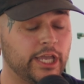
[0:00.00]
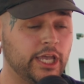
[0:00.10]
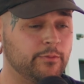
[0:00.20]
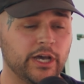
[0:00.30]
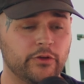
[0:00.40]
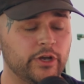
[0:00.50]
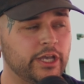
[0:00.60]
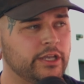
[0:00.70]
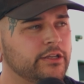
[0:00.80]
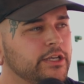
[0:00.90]
hey, by the
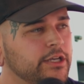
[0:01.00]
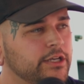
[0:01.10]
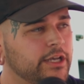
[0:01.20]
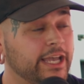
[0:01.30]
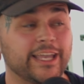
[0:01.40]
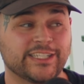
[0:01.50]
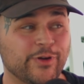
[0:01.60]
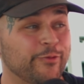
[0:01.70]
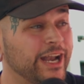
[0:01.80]
way, and guess what? When